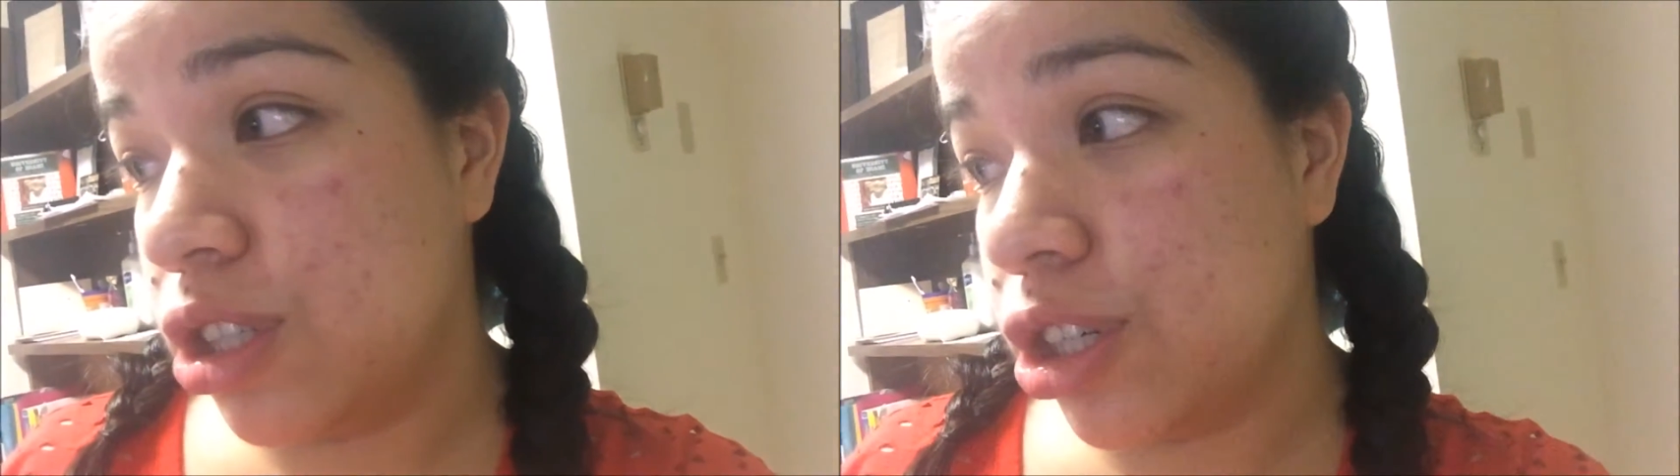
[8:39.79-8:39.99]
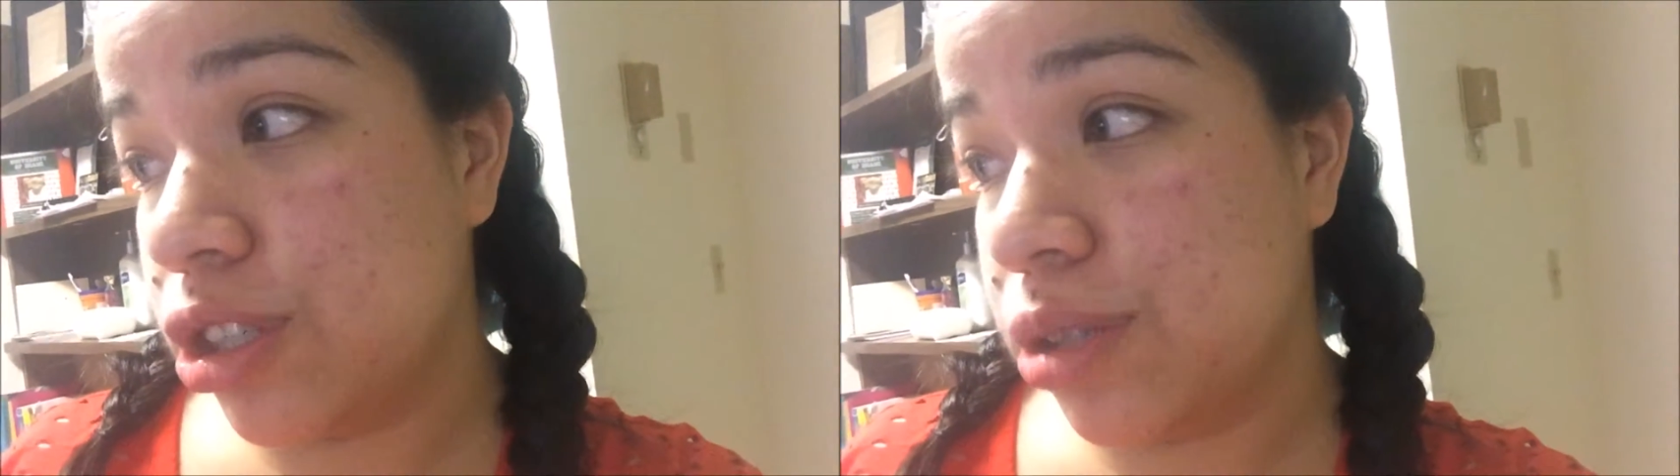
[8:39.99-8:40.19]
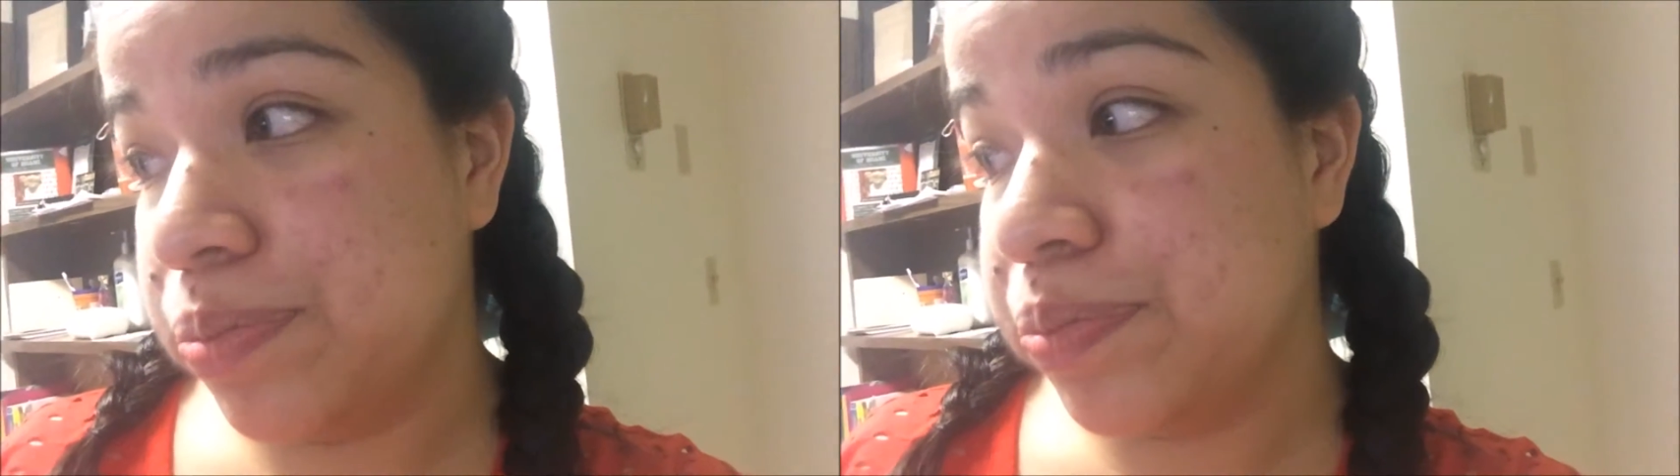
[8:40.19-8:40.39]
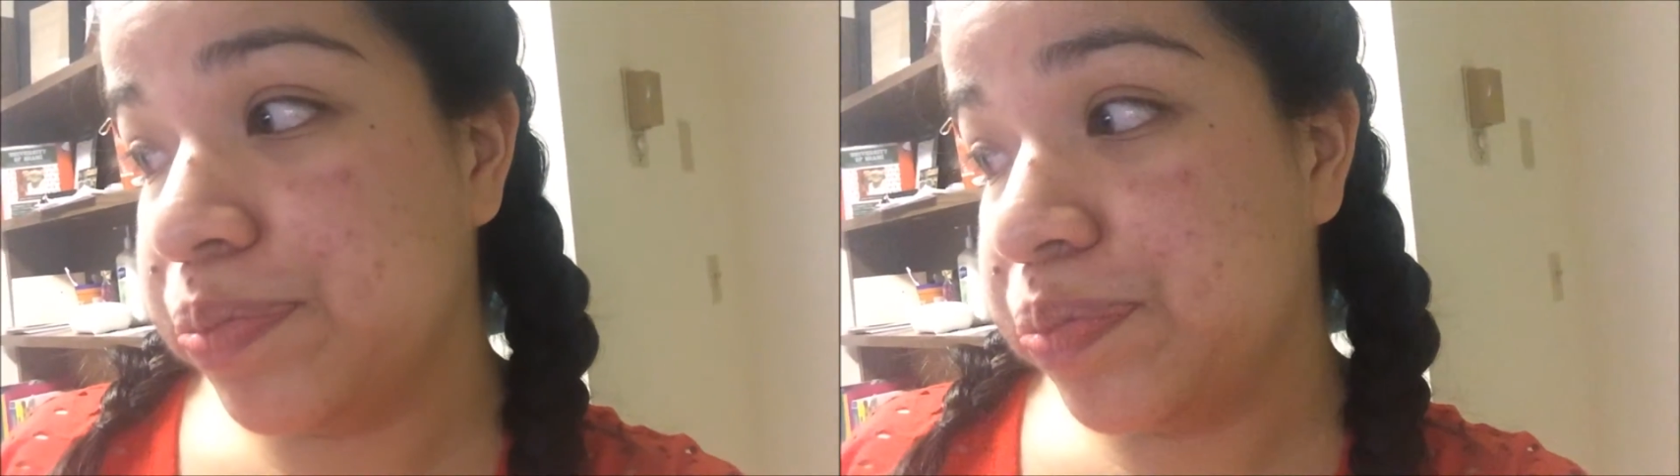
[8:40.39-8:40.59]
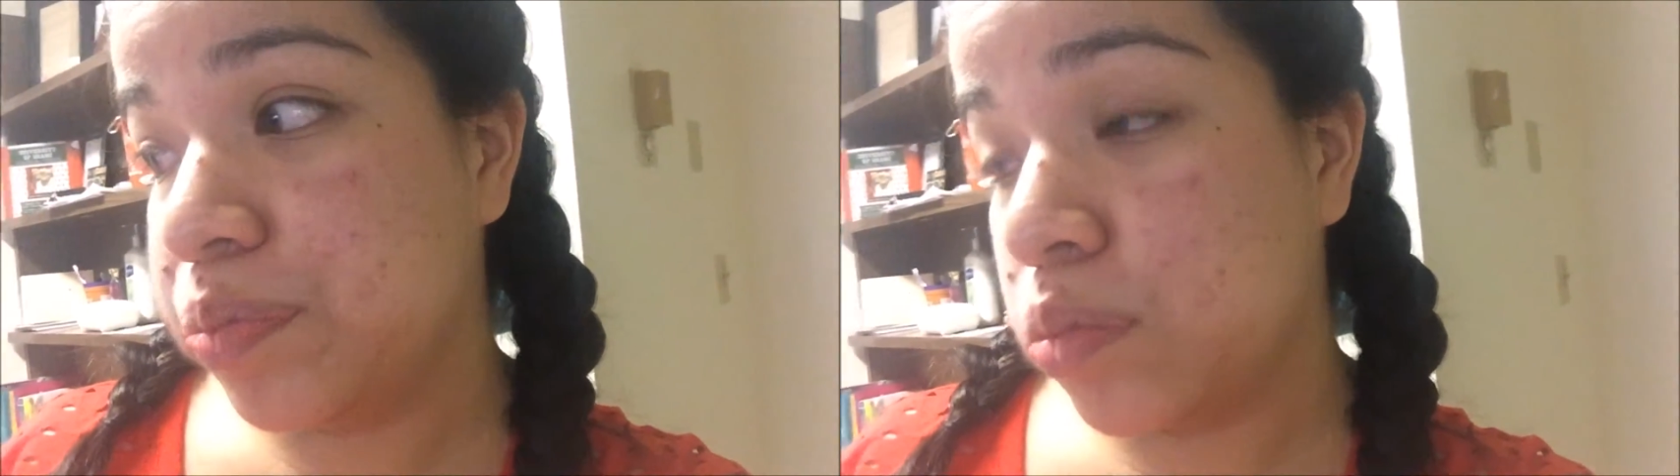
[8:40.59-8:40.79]
church
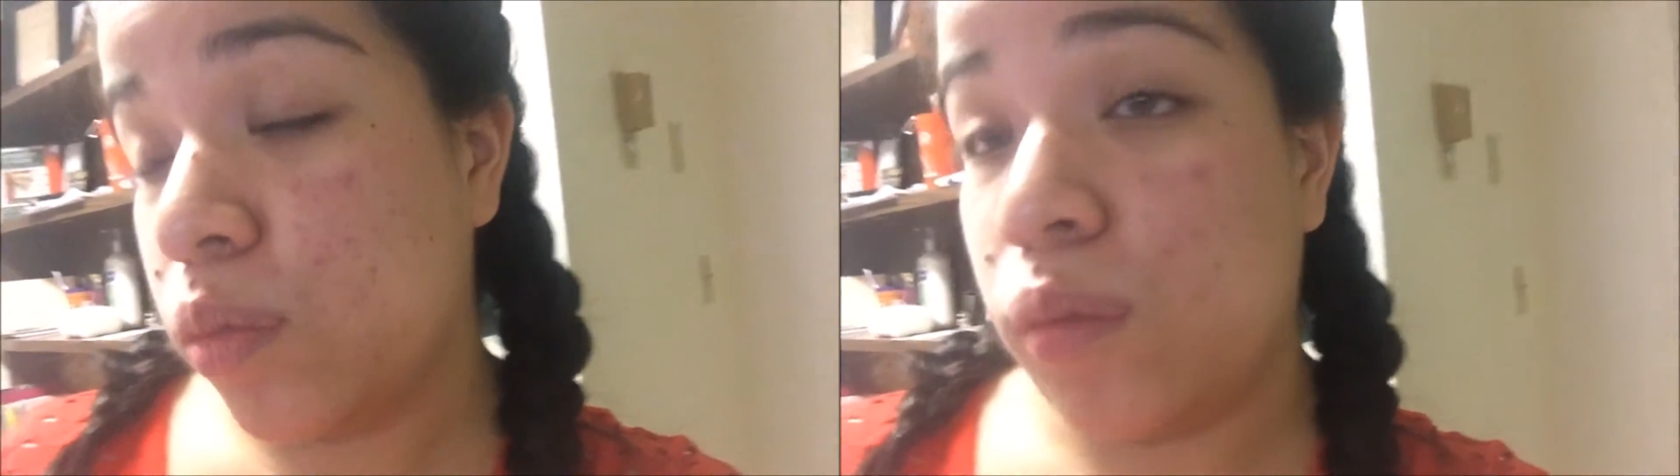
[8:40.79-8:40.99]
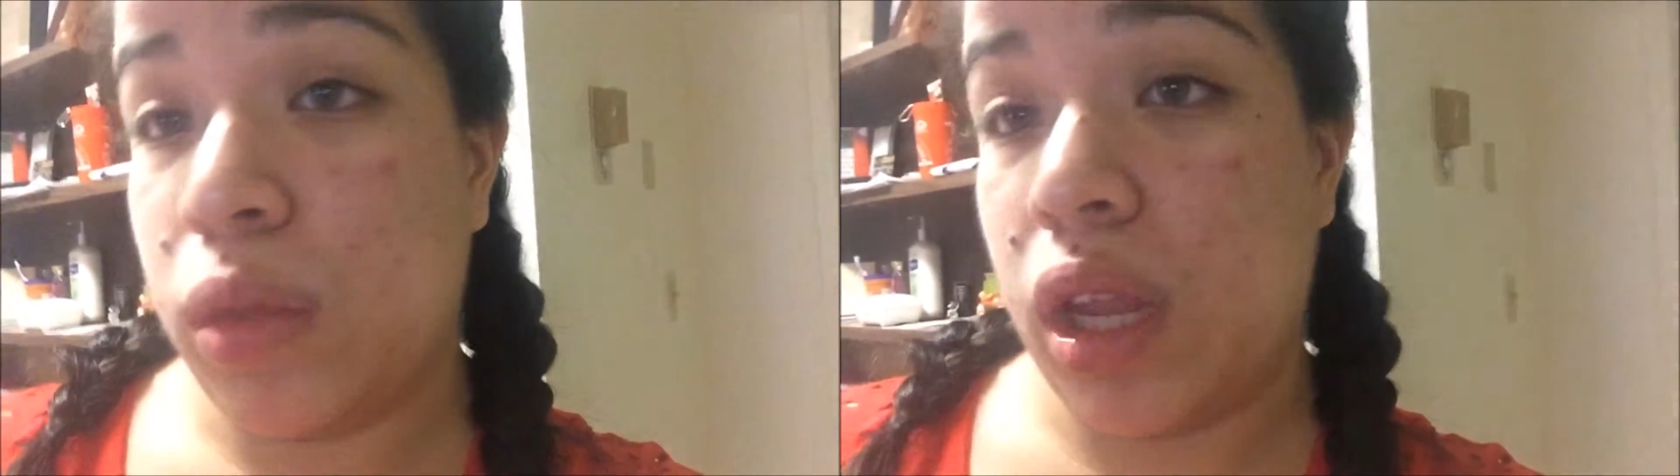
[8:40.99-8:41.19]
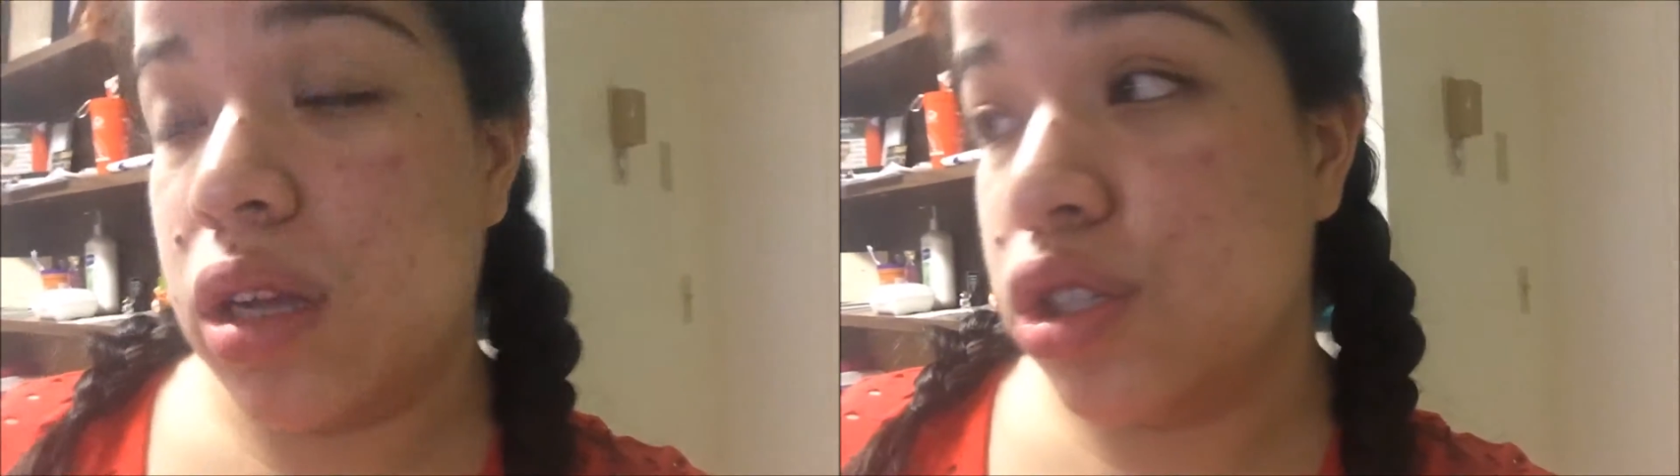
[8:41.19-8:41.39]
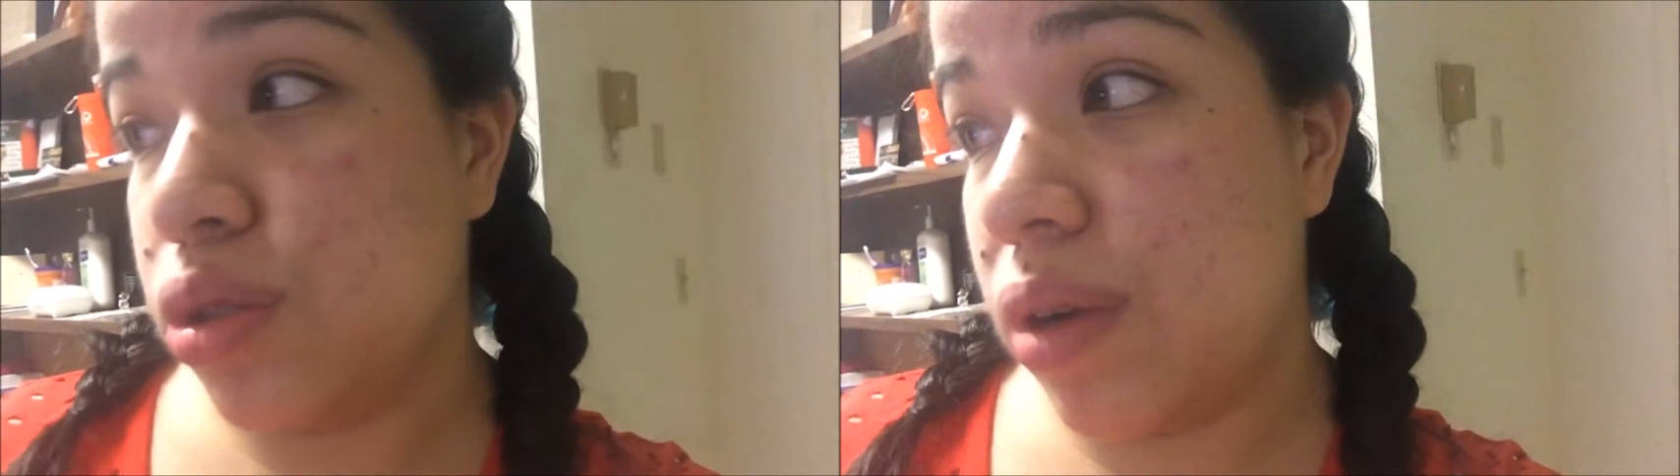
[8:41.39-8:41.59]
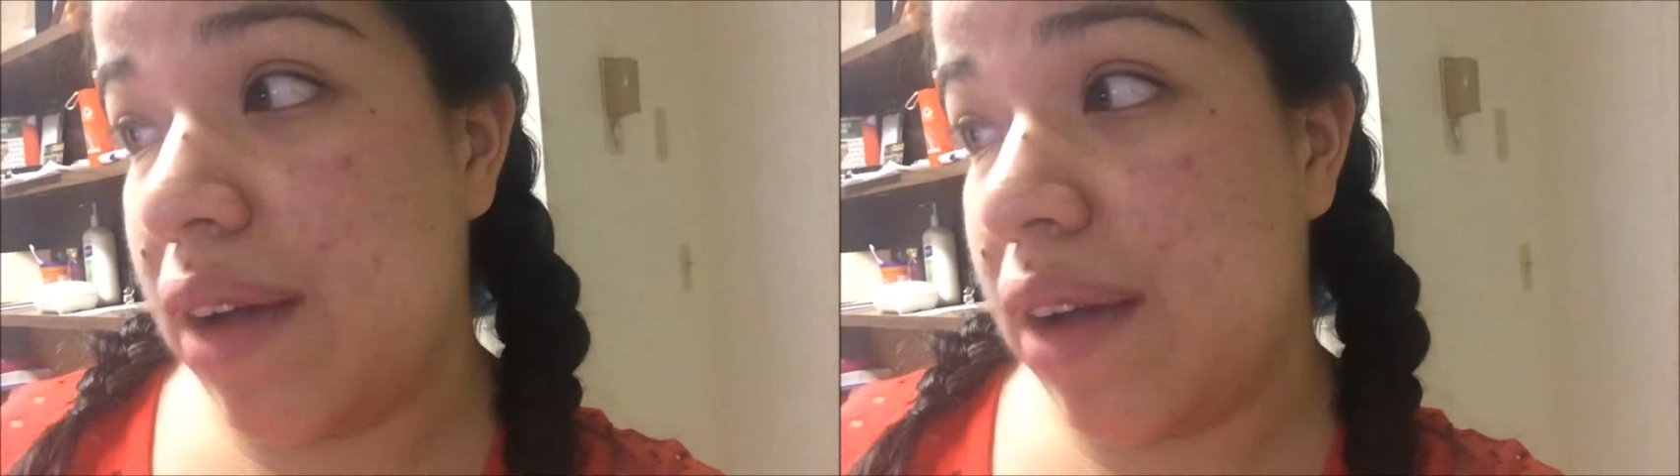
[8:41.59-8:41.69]
to